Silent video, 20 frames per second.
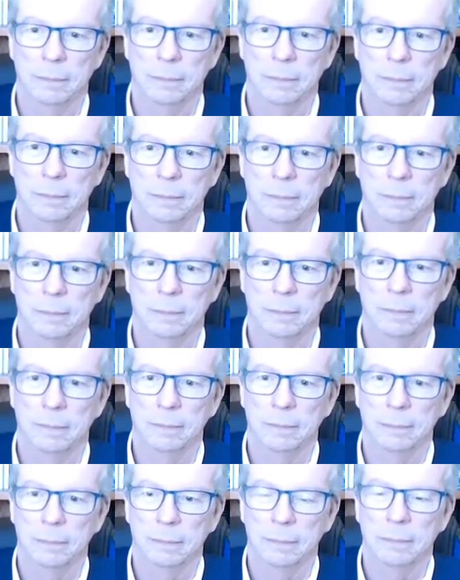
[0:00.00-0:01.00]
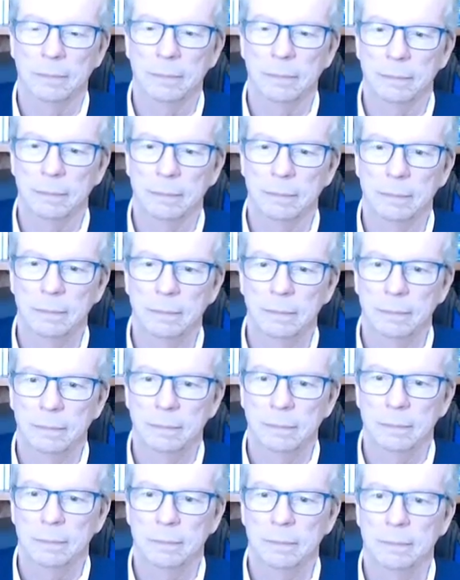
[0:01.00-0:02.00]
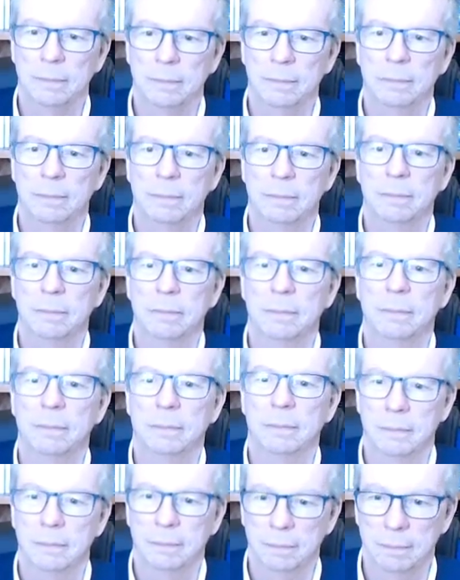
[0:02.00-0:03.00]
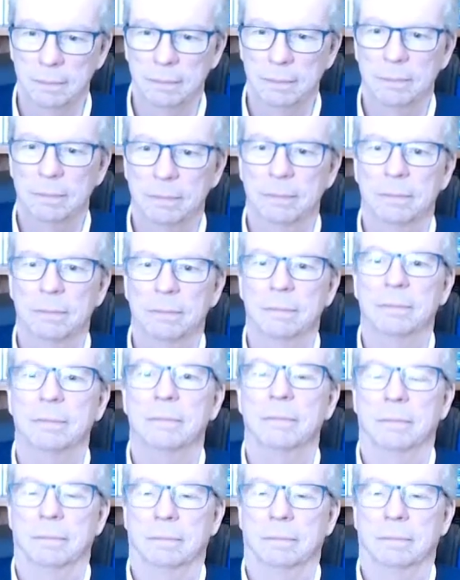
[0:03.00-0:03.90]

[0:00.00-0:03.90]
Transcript: This person isn't speaking.